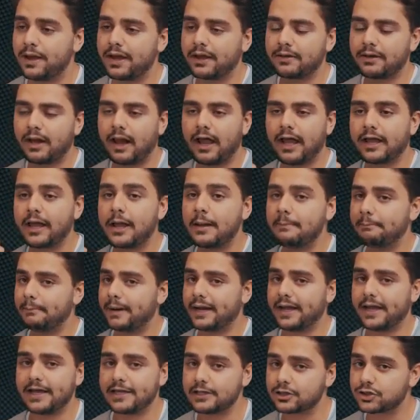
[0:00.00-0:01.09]
pick like
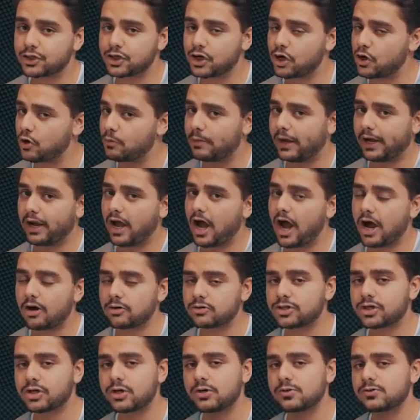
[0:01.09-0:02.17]
my intro, my
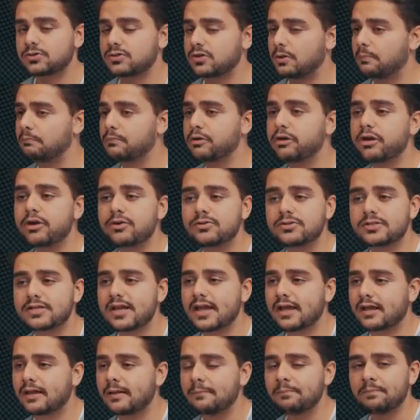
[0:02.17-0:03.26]
outro, some
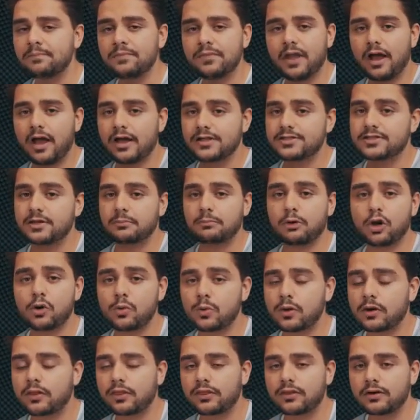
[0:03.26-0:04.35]
music, some
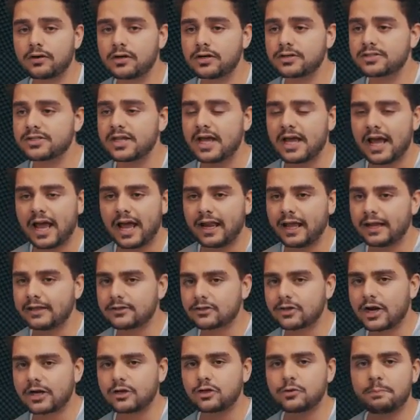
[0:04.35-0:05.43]
lower thirds, and I
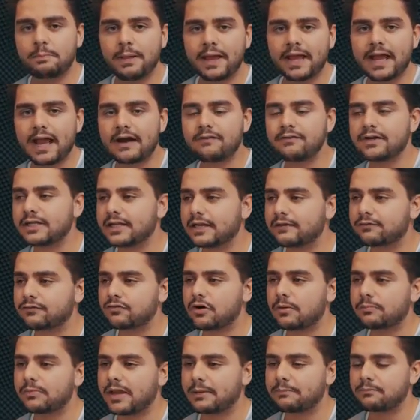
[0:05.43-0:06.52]
try to pick everything
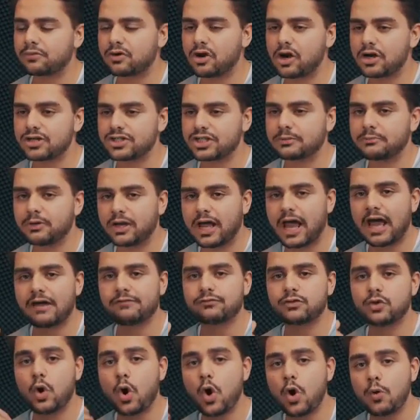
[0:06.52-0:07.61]
from that project, but I
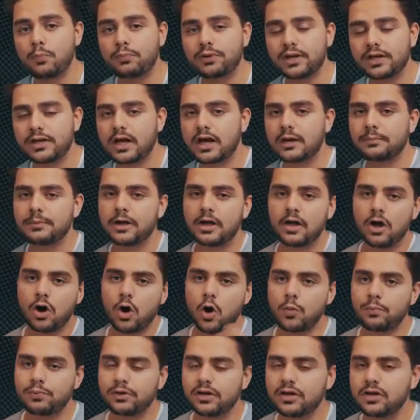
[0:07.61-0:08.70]
have to open it up,
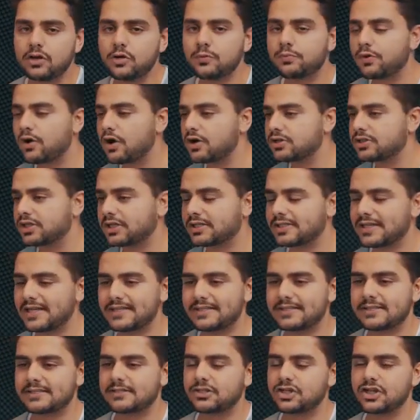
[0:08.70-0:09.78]
open a new project.
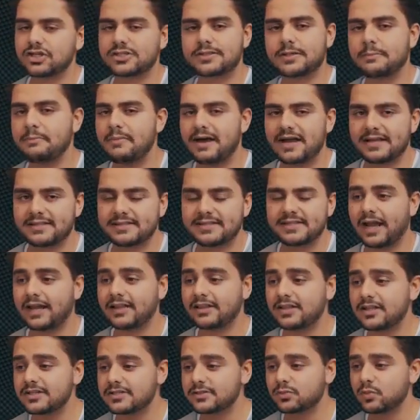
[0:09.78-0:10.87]
It's just a mess, and
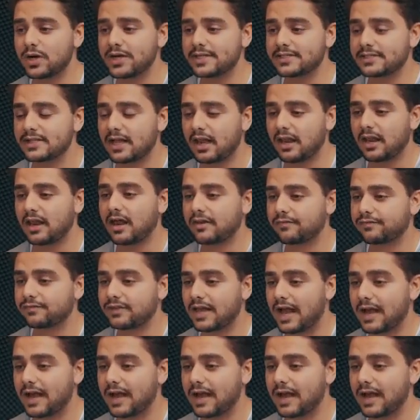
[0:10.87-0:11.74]
it does waste a lot of